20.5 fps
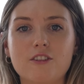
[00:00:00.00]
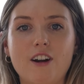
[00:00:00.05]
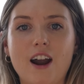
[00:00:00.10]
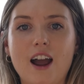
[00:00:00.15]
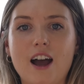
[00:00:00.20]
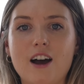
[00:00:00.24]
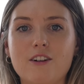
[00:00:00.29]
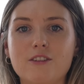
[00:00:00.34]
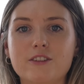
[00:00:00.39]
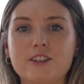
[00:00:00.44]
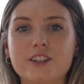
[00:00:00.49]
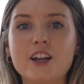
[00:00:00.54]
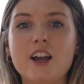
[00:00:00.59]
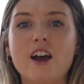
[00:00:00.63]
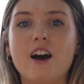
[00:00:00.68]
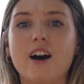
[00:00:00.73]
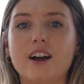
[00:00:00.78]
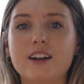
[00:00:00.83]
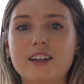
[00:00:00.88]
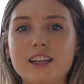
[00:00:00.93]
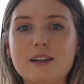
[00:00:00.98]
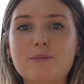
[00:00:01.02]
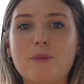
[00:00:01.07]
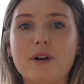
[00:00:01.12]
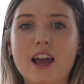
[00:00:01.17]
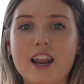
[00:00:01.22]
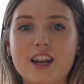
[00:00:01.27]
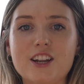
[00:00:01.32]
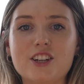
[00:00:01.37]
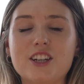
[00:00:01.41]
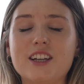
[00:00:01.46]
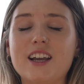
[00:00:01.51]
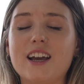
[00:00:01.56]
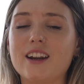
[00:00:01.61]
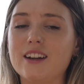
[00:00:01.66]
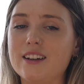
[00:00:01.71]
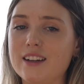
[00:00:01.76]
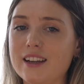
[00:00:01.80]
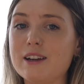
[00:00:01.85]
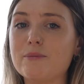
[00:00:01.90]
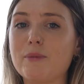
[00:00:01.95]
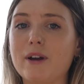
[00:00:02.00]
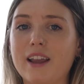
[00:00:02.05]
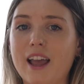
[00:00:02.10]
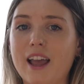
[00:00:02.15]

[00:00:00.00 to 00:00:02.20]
around, I need my energy and I need my